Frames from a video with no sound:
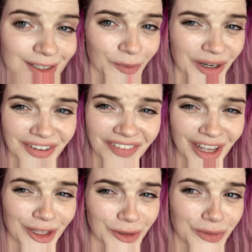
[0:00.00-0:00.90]
it weird if I
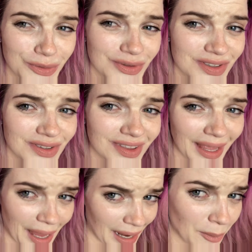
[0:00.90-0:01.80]
use the
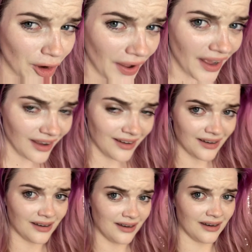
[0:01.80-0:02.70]
camera
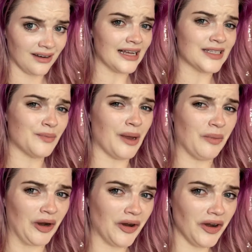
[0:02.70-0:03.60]
as my
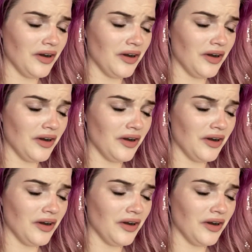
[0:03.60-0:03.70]
mirror?